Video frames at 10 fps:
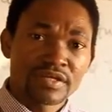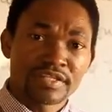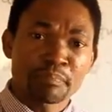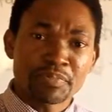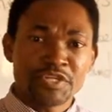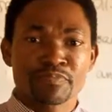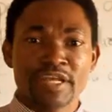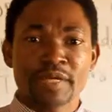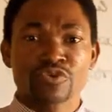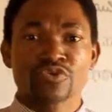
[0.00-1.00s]
the pitch
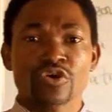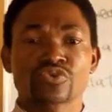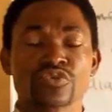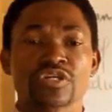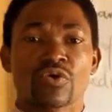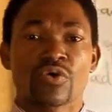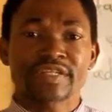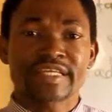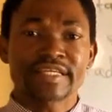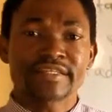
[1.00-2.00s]
blende do not only
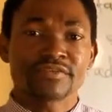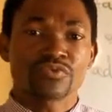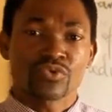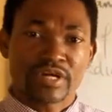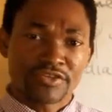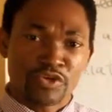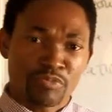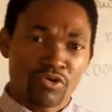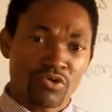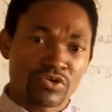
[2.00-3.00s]
contain uranium
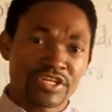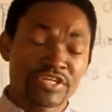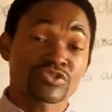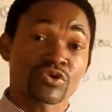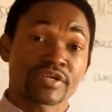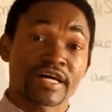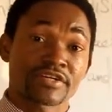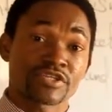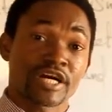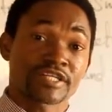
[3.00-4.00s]
but contains
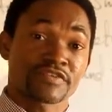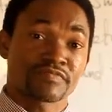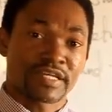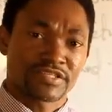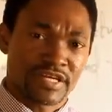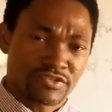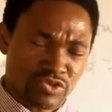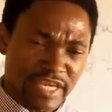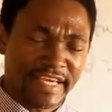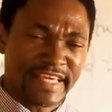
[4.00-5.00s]
other radioactive material. So they